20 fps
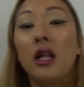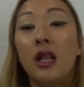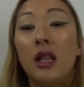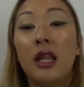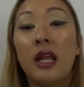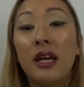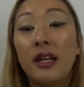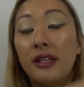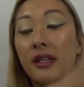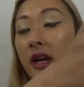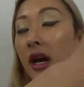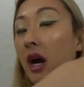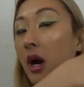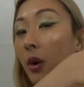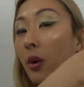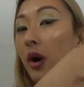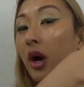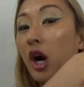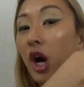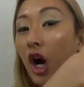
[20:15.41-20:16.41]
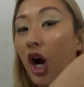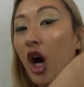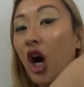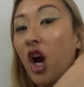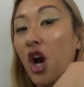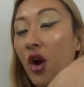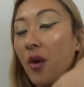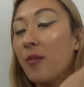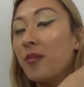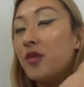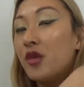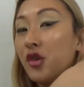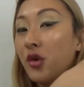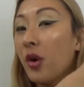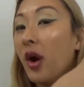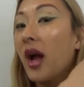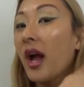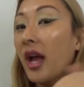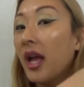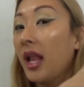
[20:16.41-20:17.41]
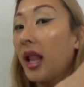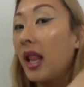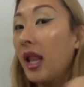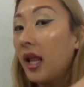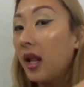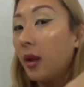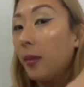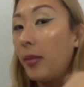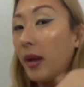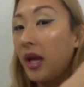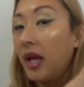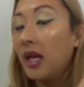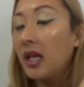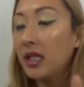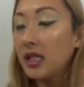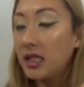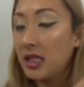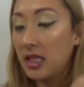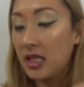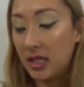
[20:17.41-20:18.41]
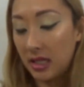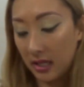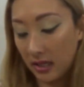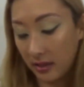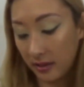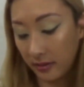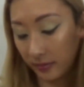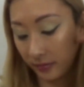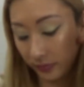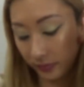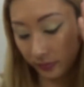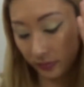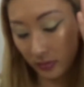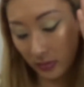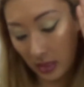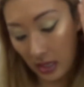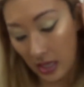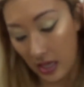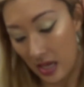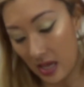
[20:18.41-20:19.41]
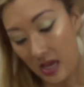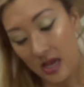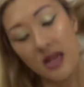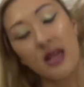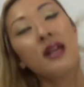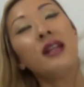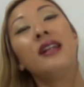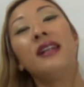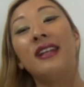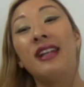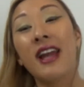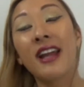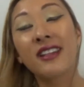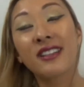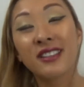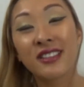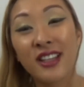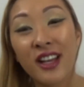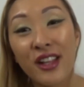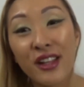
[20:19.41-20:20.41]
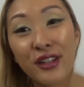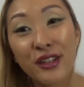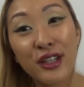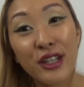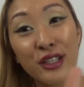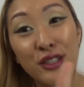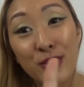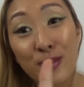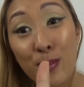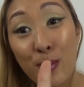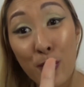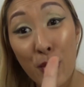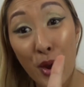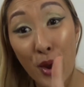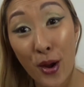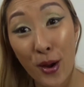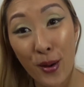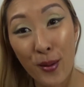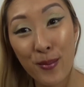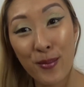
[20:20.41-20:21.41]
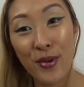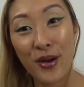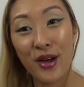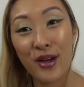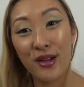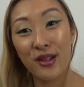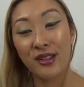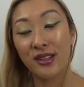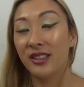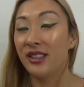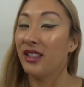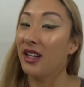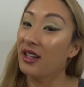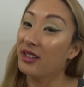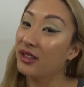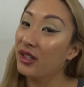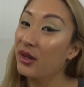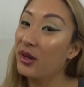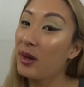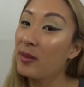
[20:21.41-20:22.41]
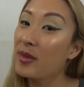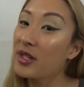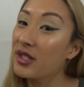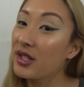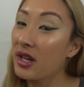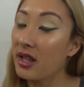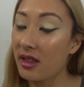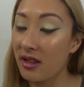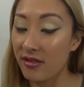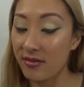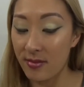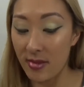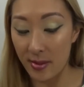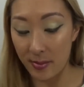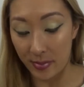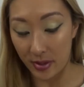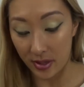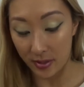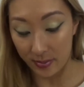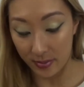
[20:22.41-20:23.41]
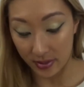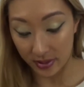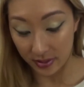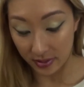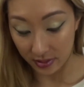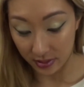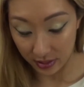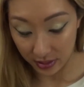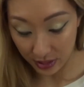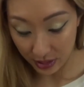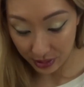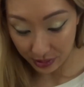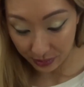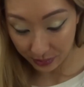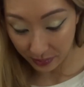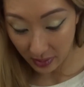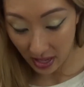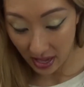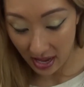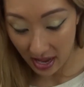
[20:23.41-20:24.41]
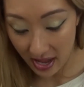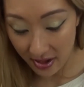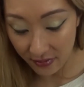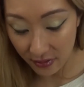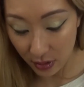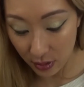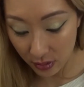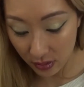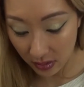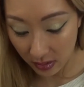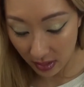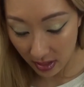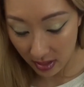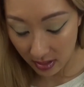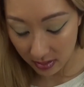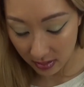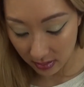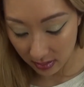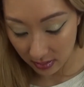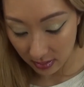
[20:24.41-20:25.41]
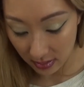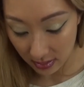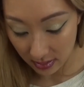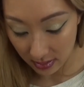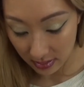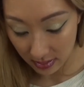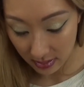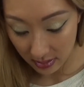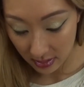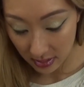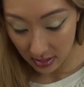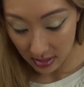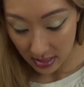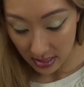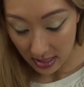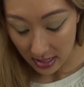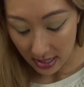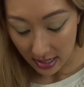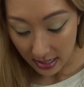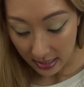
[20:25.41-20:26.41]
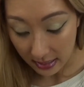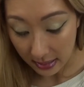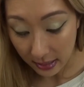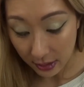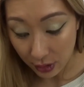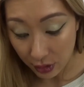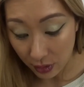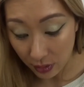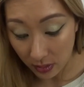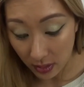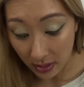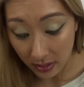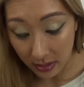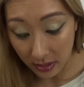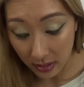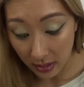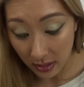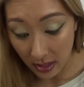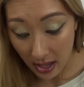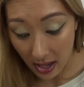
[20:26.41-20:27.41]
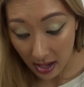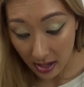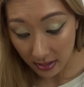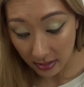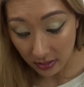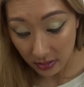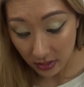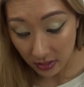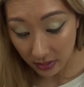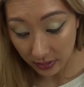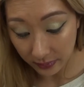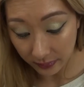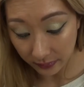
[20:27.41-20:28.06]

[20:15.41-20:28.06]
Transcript: Let our arm dry a little bit. Next color is purple. Y'all know how much I love my purples, so I have used this, and I do like it a lot.